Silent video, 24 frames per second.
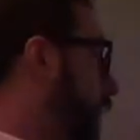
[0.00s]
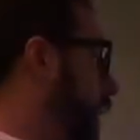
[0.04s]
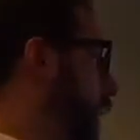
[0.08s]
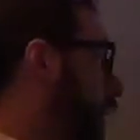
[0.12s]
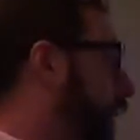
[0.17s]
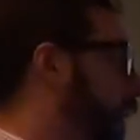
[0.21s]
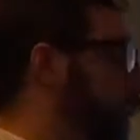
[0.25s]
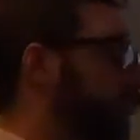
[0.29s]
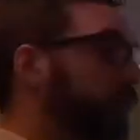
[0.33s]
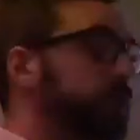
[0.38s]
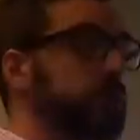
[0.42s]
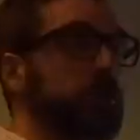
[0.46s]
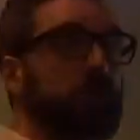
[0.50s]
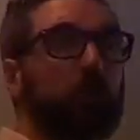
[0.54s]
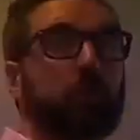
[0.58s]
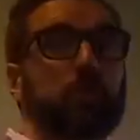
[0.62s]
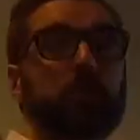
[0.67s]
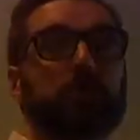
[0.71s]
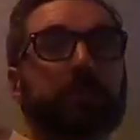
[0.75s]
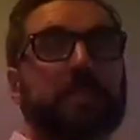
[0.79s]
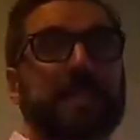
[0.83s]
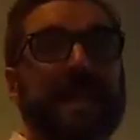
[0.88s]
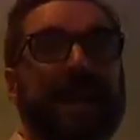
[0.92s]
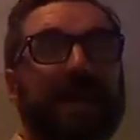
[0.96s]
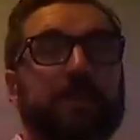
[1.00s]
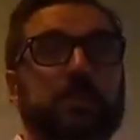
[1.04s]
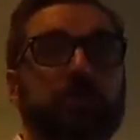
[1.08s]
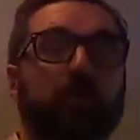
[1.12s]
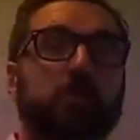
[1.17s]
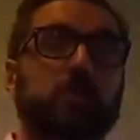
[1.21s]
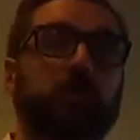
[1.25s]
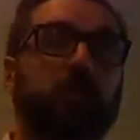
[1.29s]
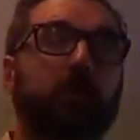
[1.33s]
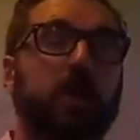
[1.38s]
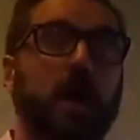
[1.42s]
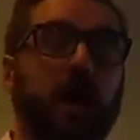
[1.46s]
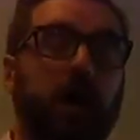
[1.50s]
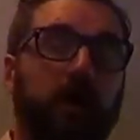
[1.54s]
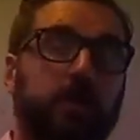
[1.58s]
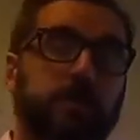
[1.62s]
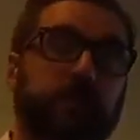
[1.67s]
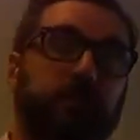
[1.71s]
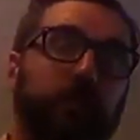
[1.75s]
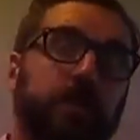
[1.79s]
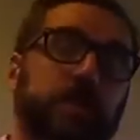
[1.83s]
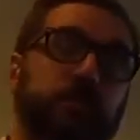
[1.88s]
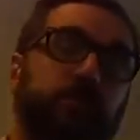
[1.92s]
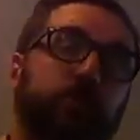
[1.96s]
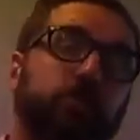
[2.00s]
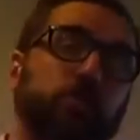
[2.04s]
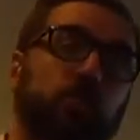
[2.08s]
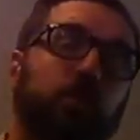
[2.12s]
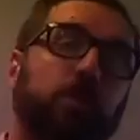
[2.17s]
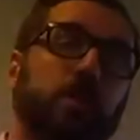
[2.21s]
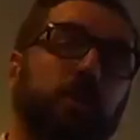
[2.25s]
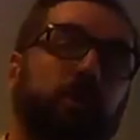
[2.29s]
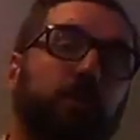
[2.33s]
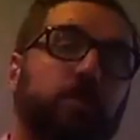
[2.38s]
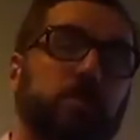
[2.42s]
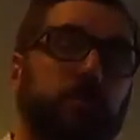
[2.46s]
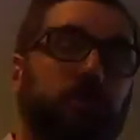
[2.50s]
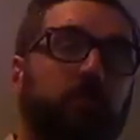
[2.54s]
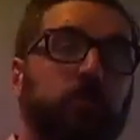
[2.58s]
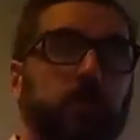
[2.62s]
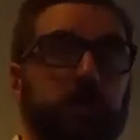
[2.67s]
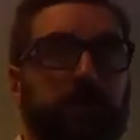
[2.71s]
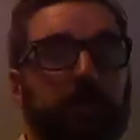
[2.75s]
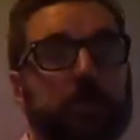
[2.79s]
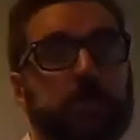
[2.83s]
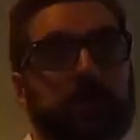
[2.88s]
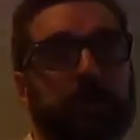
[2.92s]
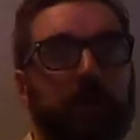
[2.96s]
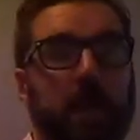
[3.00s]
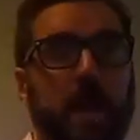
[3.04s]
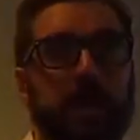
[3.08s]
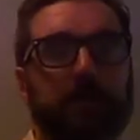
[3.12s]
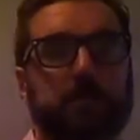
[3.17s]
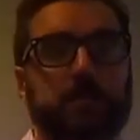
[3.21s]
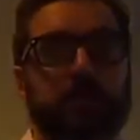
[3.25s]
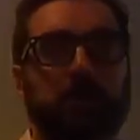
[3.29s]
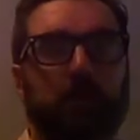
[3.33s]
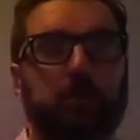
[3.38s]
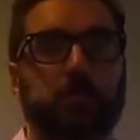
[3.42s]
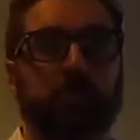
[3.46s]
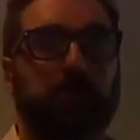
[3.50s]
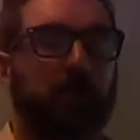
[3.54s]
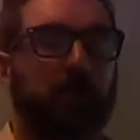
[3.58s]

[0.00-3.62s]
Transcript: uh, use an external config store, which has its own